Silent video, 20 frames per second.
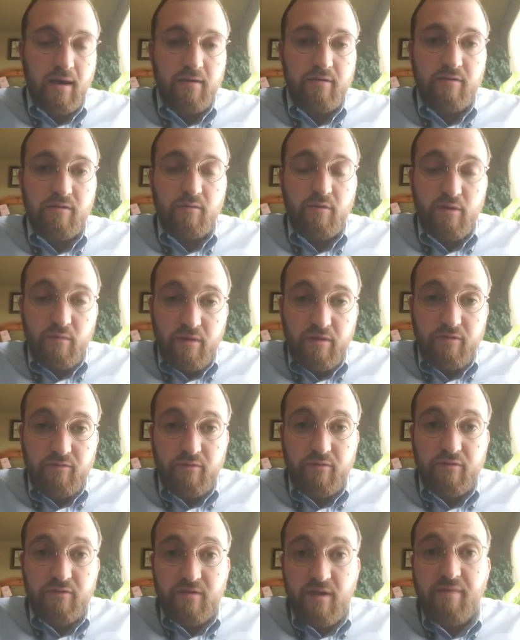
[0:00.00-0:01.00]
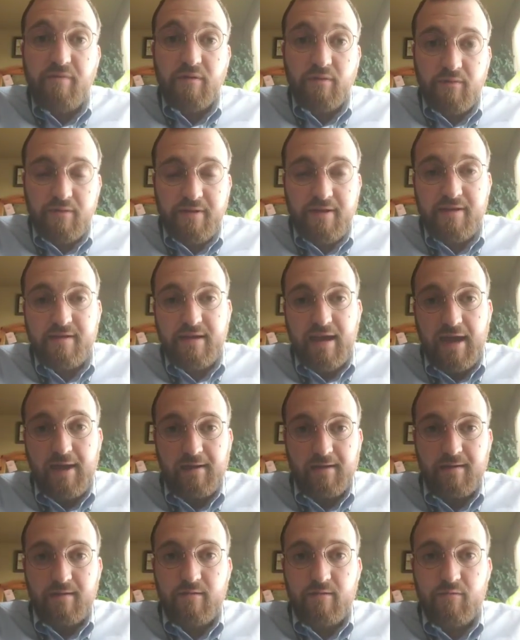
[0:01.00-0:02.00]
So we went through 7 release
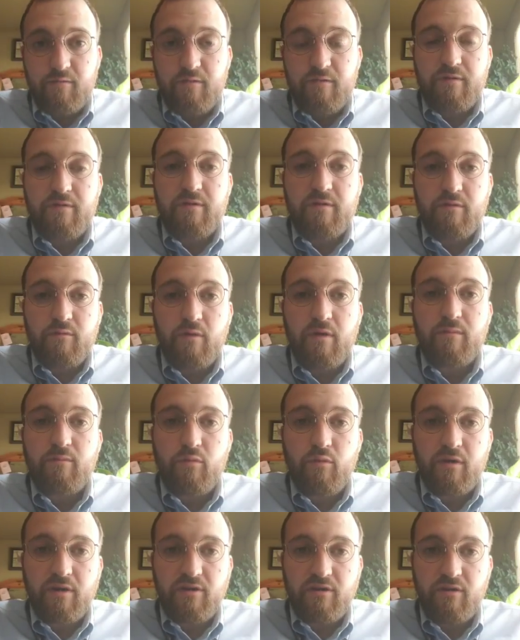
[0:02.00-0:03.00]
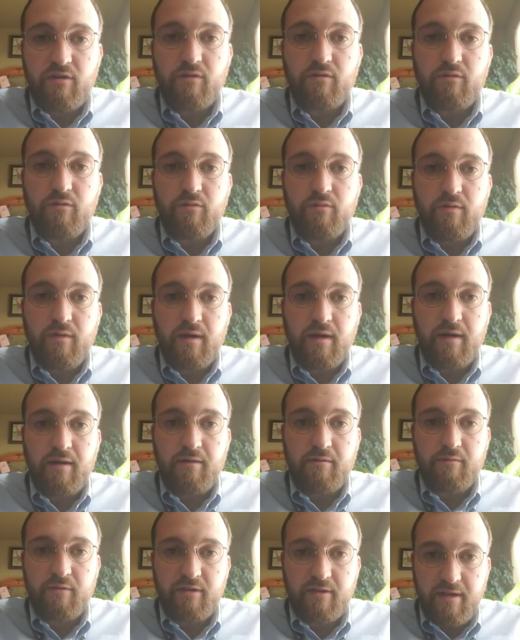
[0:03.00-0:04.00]
candidates with the
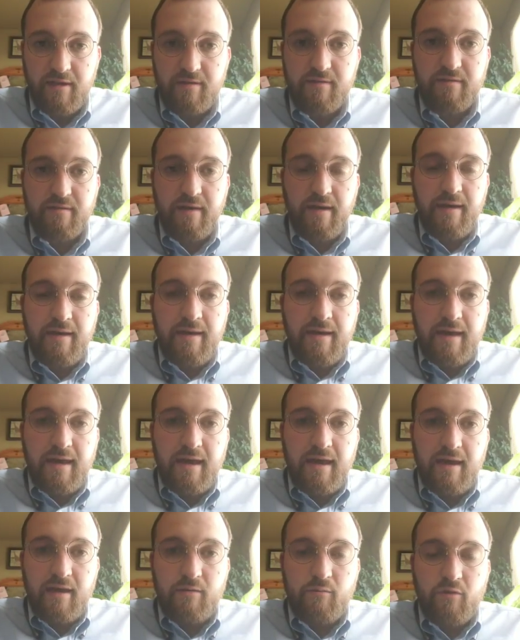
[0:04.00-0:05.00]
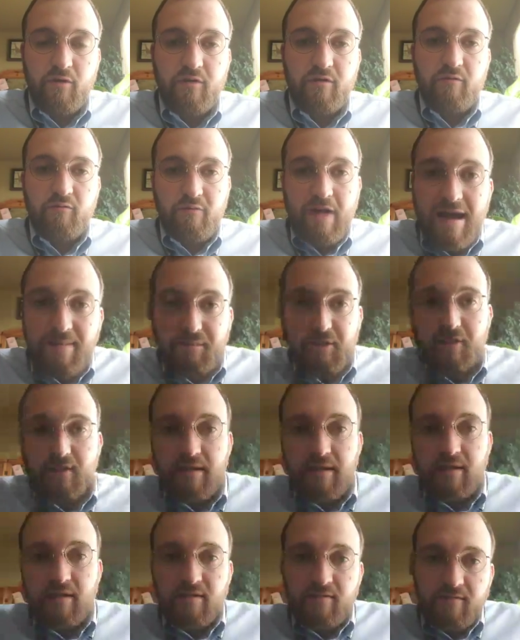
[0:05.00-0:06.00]
1.2 release, and we're
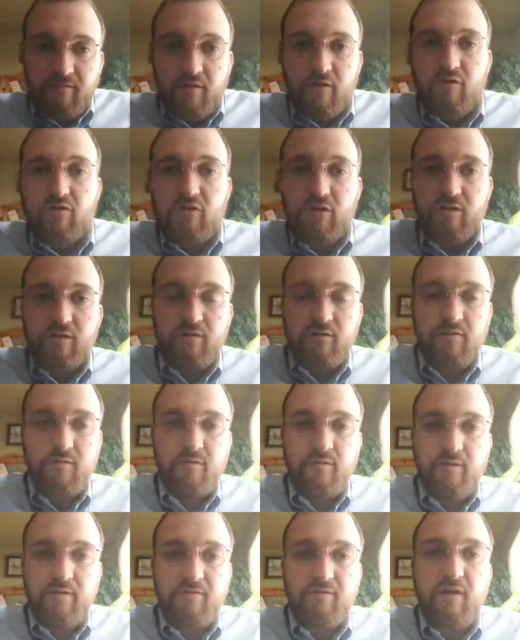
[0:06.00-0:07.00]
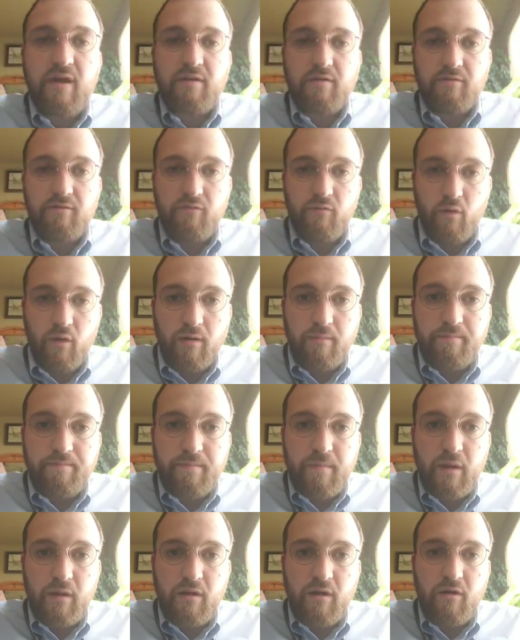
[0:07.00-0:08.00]
rapidly converging to the final form.
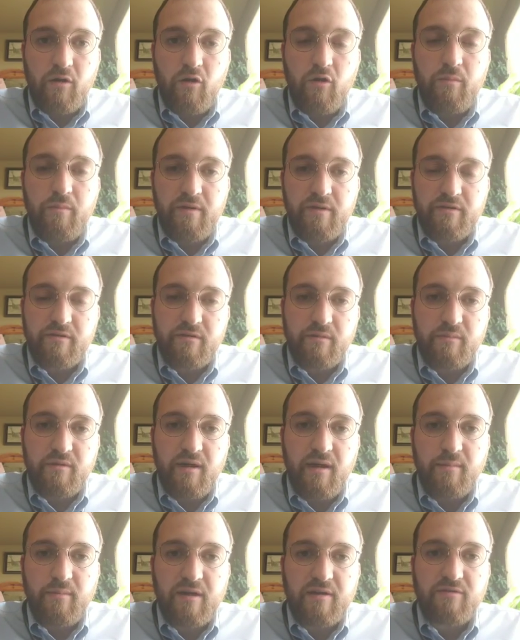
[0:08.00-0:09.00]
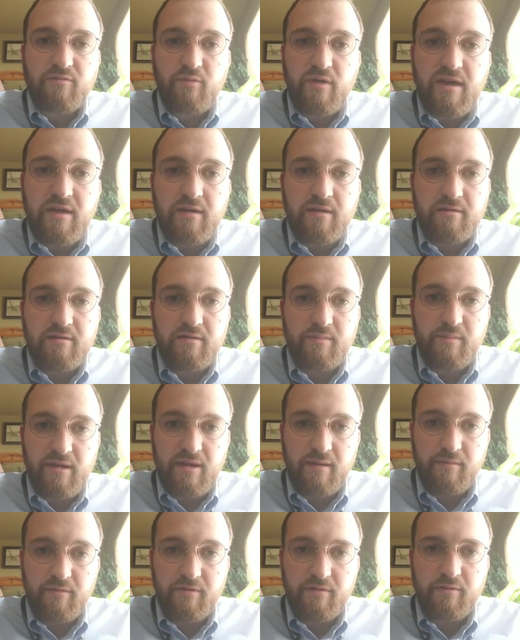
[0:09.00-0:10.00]
And our hope is sometime next week to be
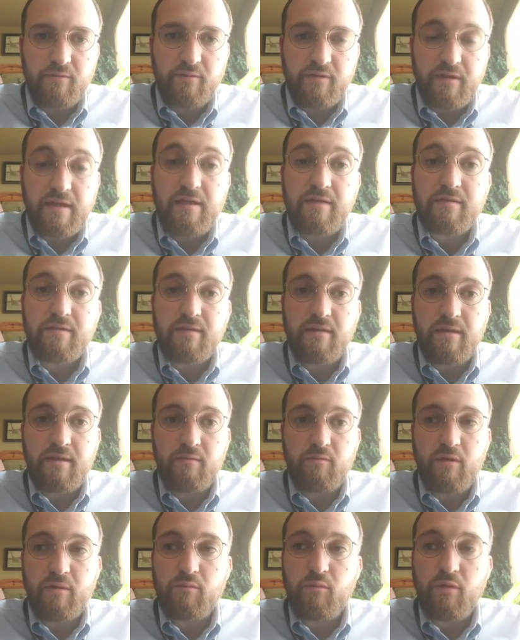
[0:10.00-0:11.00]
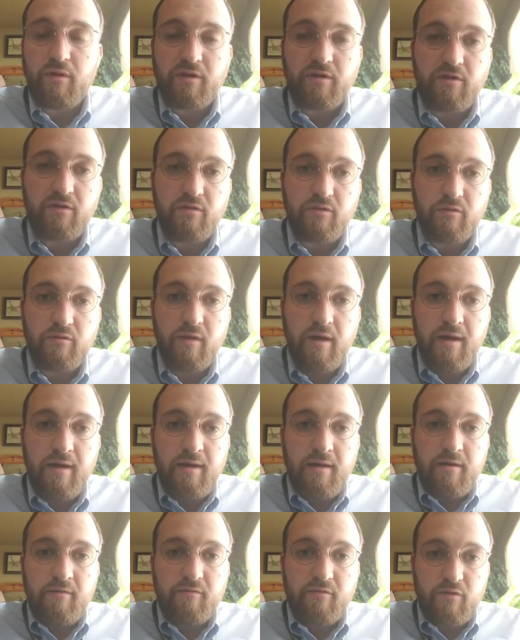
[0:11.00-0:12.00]
able to release the 1.2
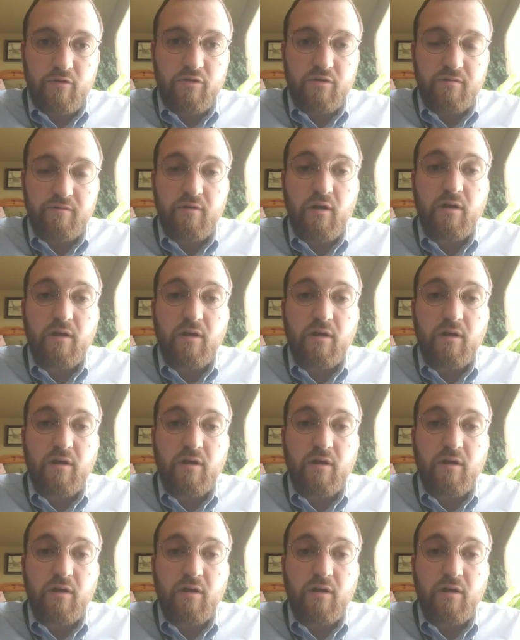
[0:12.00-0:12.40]
version of